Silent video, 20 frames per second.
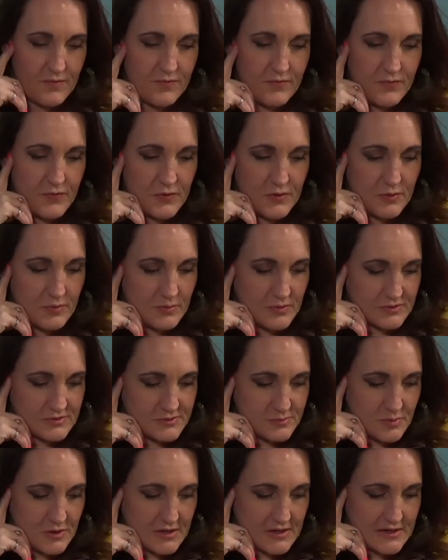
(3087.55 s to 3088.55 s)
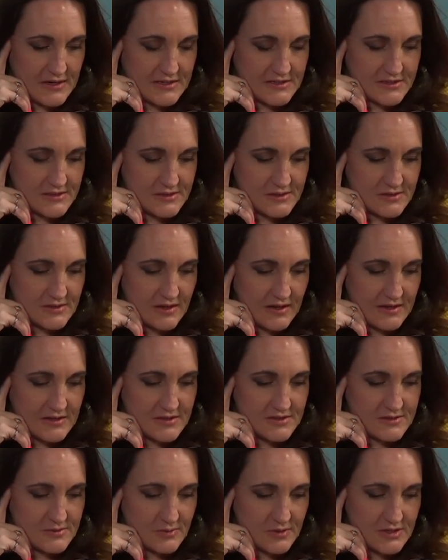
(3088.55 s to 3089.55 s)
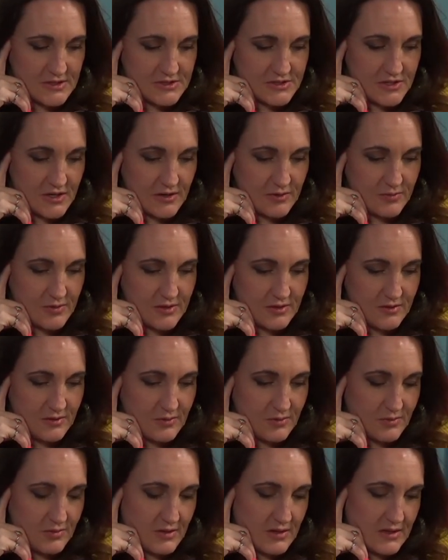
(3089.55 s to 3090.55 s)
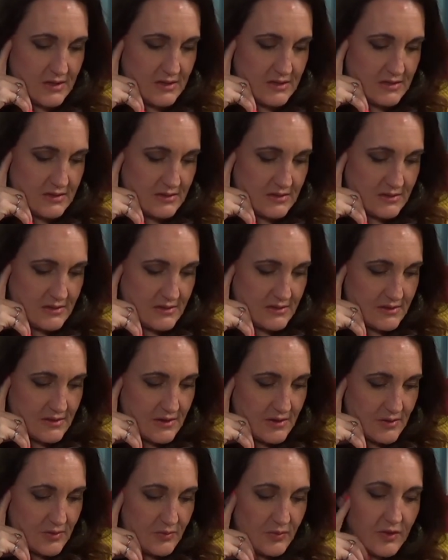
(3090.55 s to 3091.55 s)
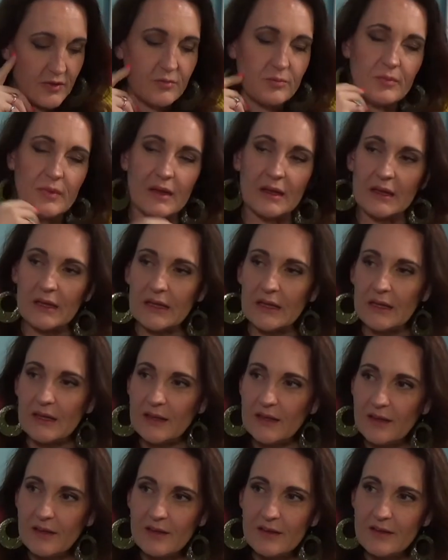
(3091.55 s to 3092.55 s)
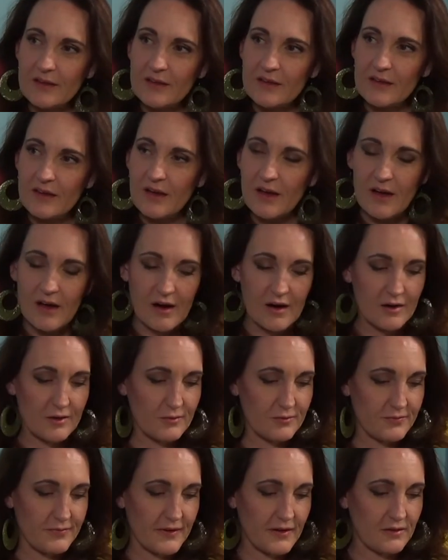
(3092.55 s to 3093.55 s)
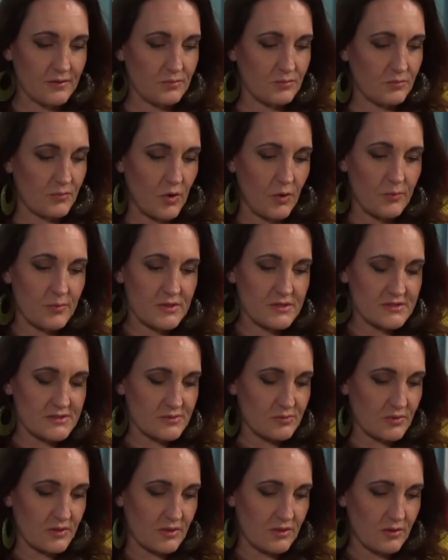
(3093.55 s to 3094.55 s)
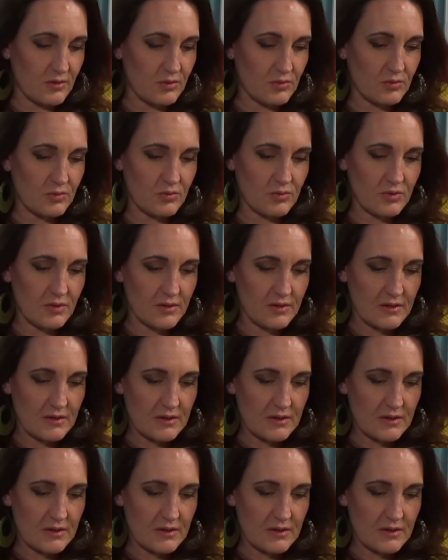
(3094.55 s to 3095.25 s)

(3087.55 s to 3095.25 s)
for the most part, I just I just want to share with you that we have many heartfelt moments with you.